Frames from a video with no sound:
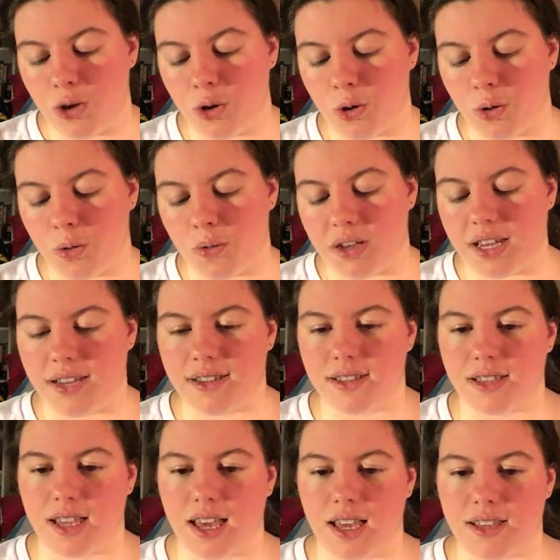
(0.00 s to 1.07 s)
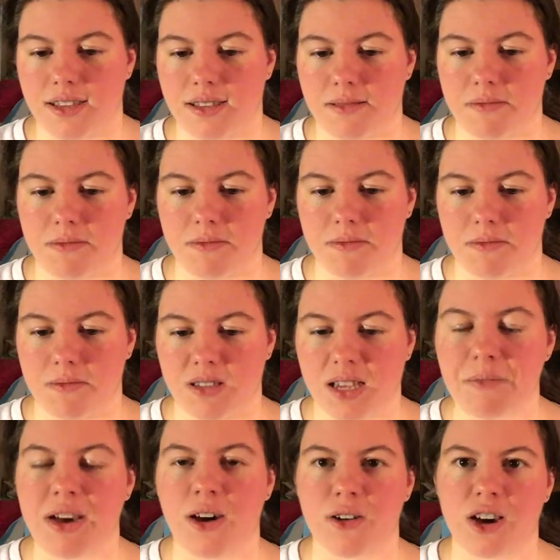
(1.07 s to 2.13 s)
who is
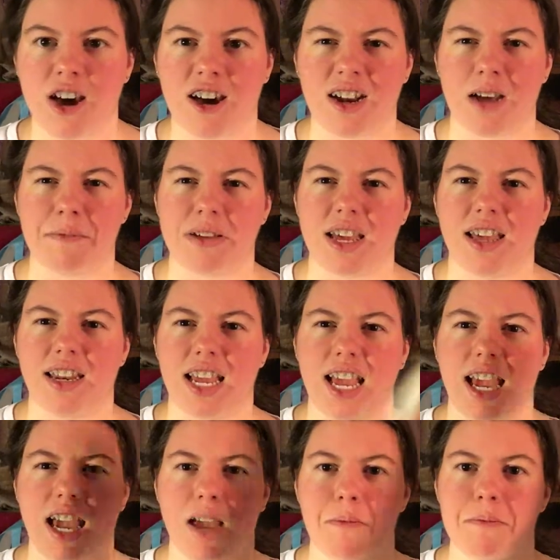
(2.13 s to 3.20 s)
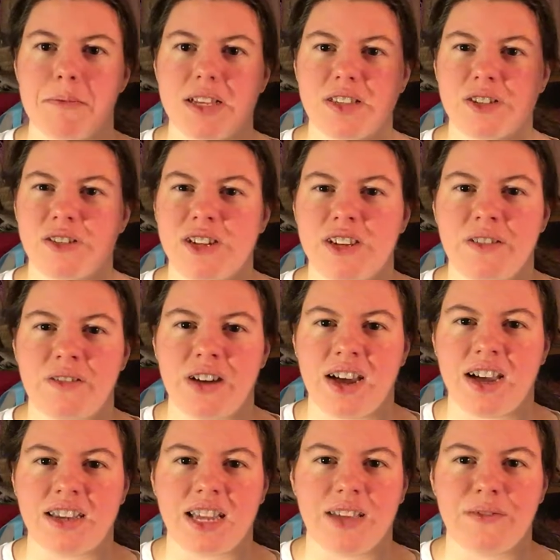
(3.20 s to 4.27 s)
somehow caught up in a mystery to
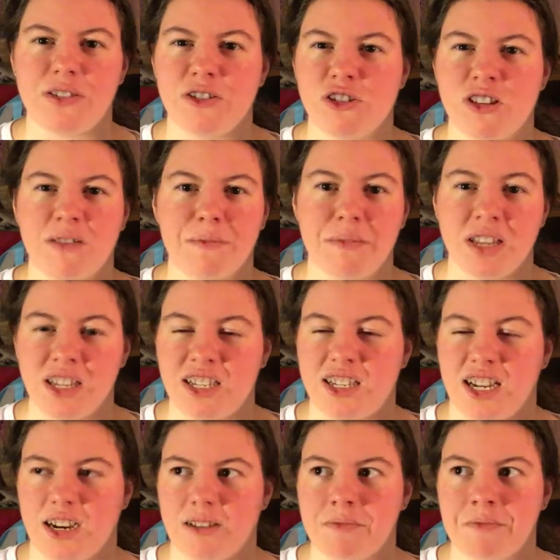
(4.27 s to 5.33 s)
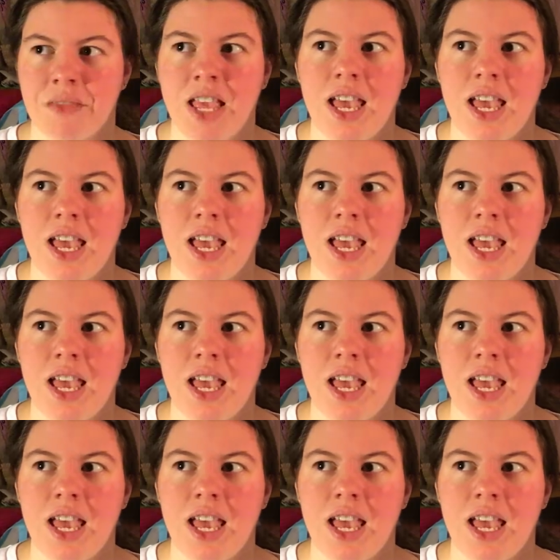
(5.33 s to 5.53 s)
find a fugitive millionaire.